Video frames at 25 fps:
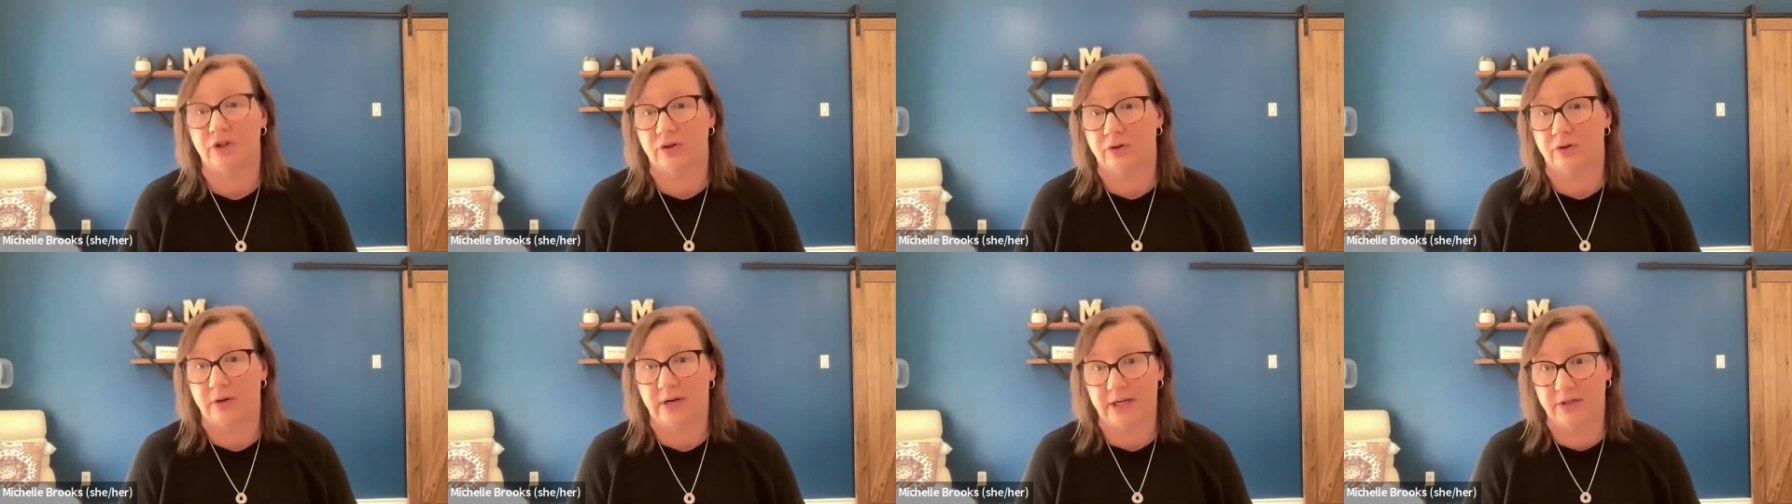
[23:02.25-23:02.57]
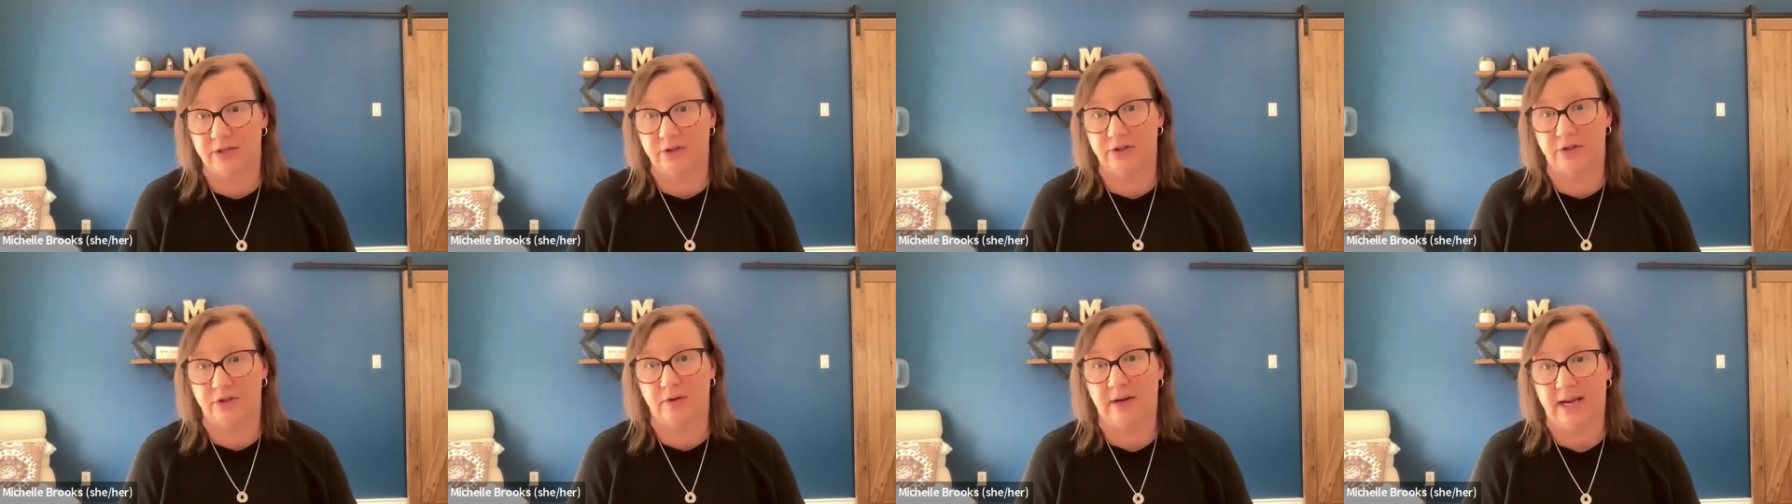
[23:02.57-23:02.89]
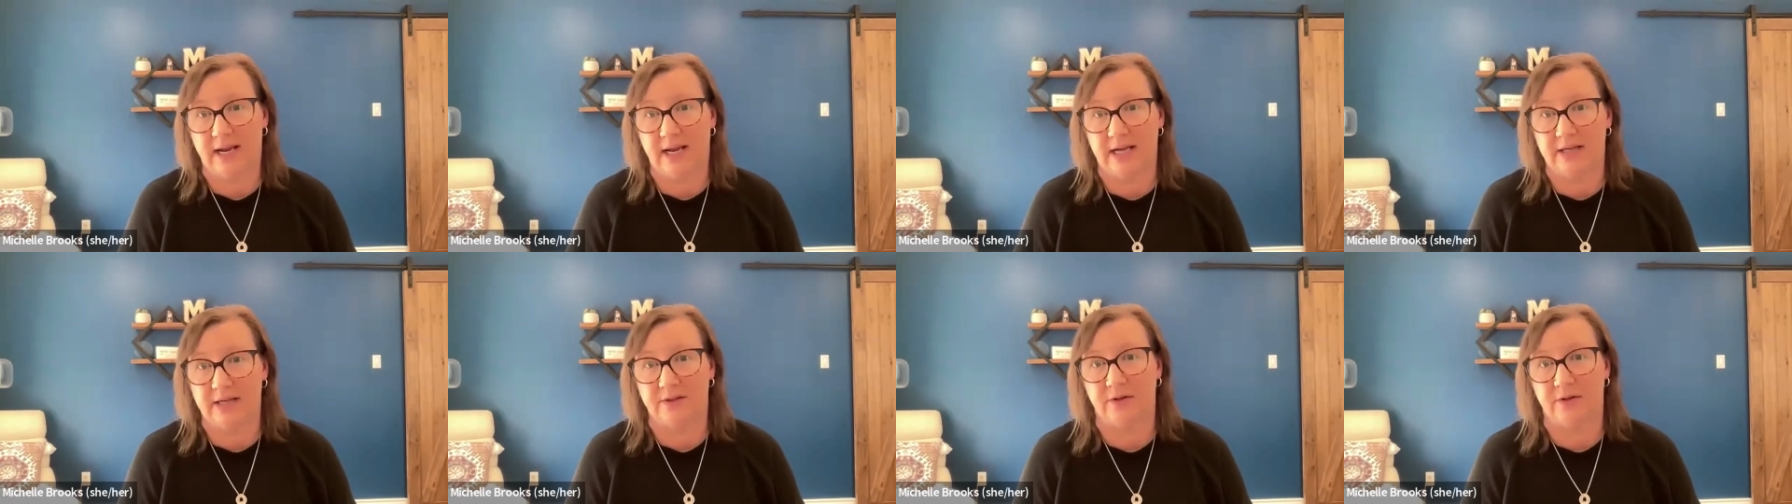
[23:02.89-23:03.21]
trains you
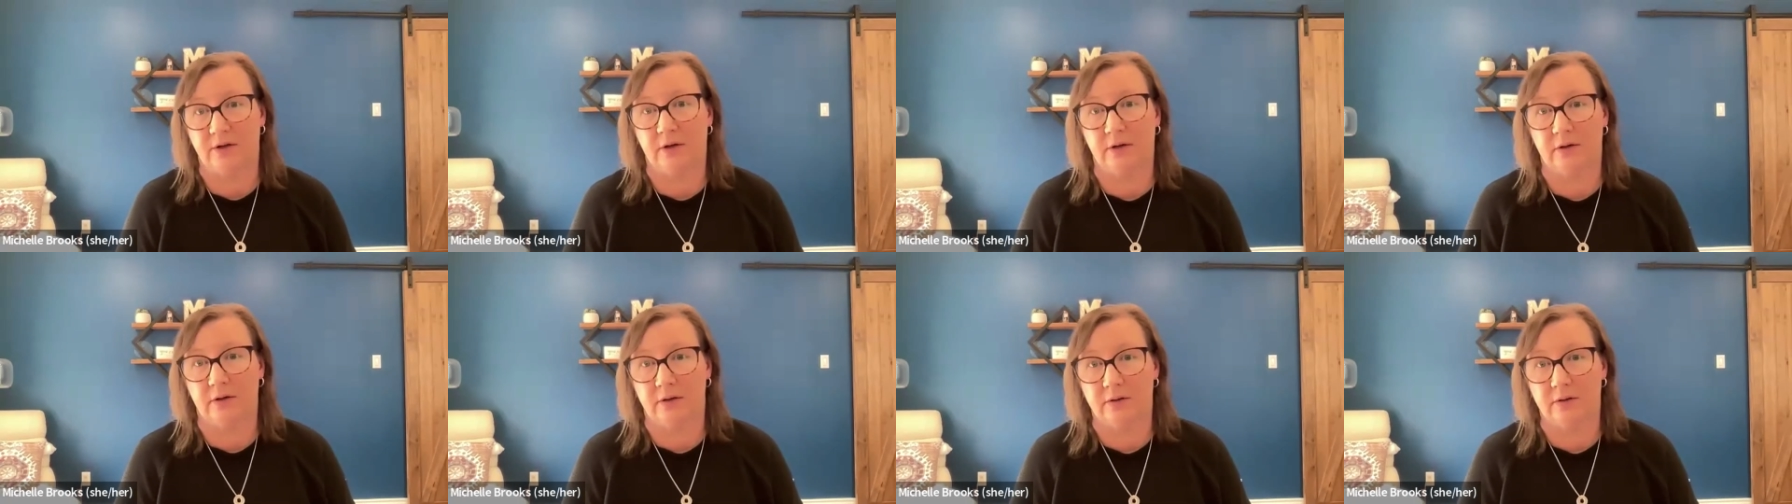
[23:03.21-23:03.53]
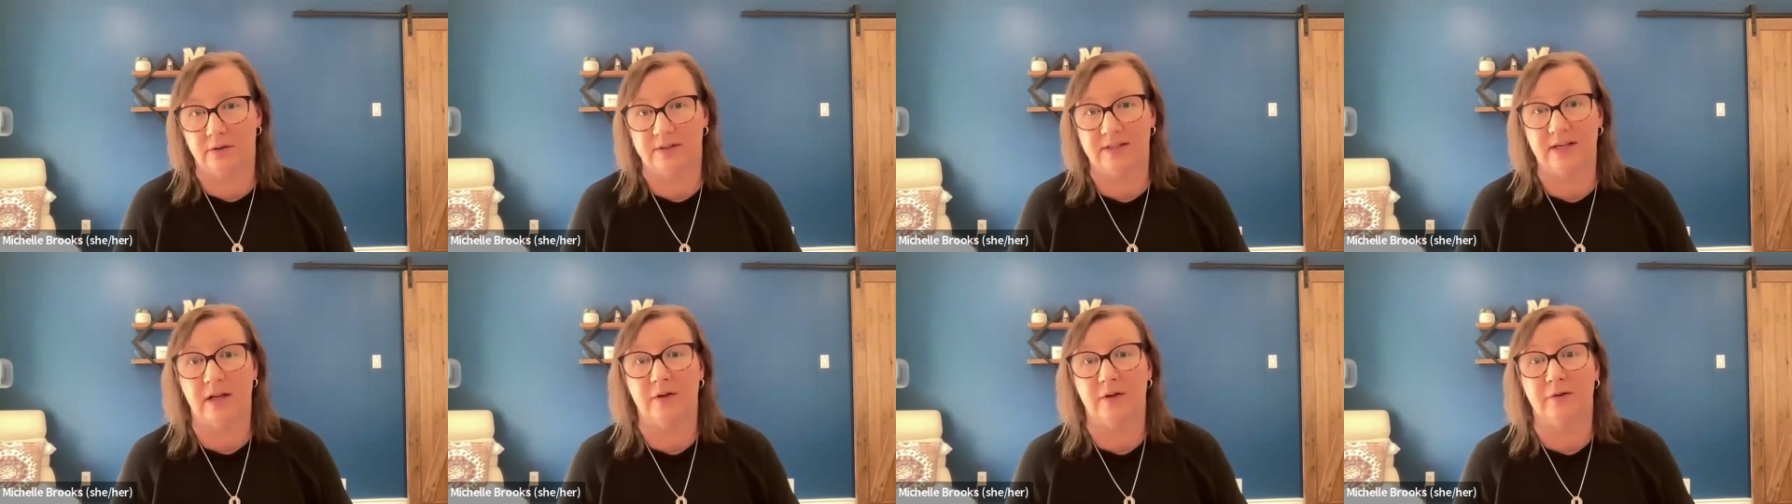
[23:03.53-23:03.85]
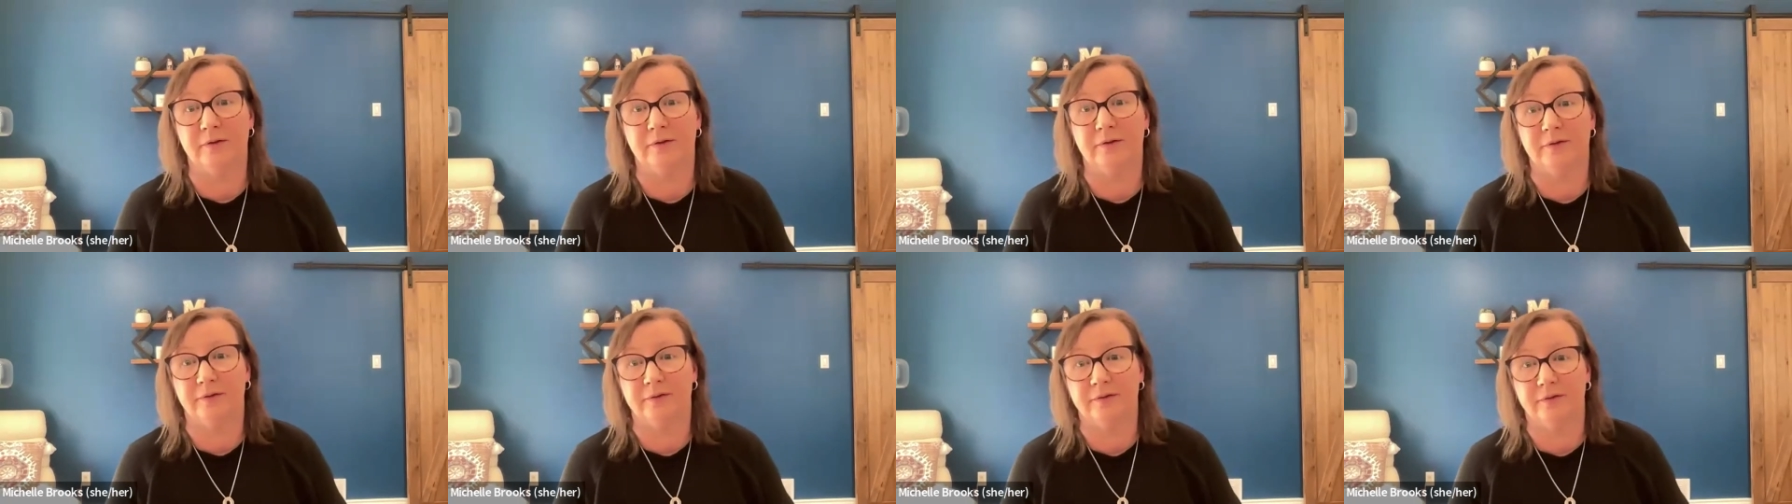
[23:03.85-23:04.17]
to ask
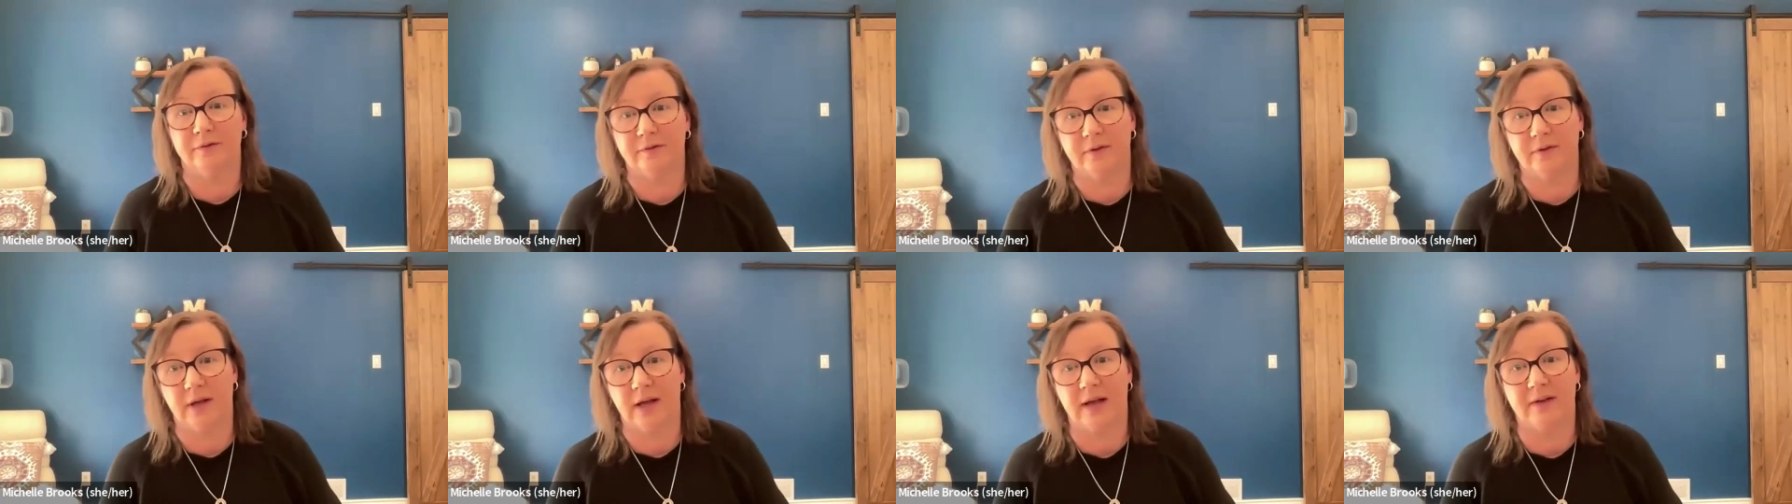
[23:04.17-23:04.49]
yourself